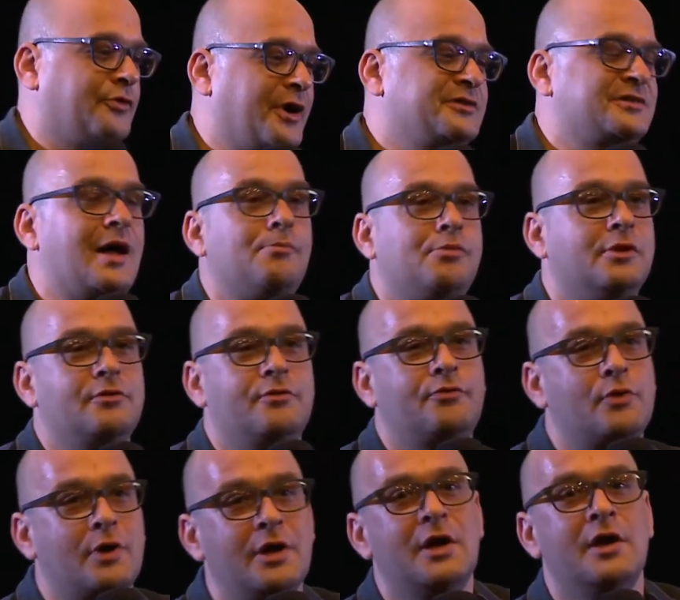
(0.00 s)
for example, if
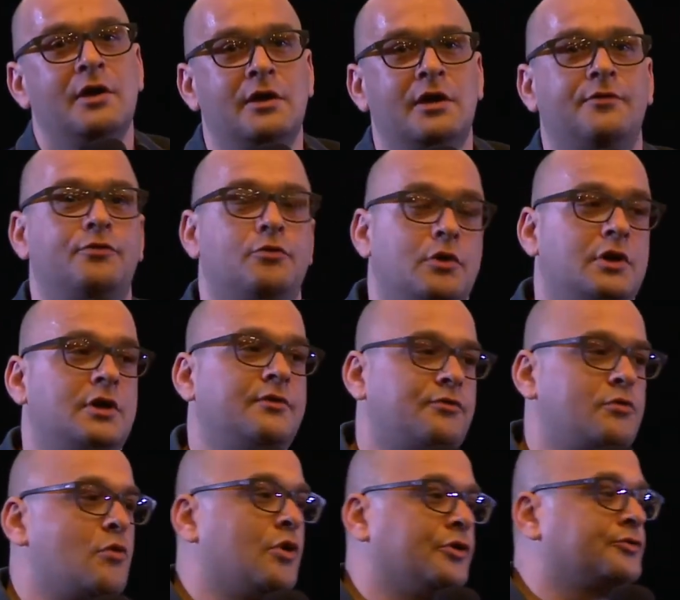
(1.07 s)
we
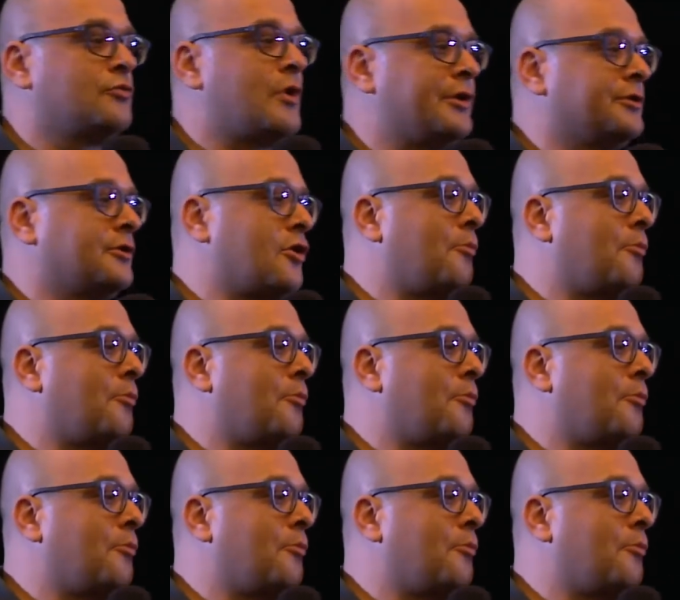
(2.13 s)
want one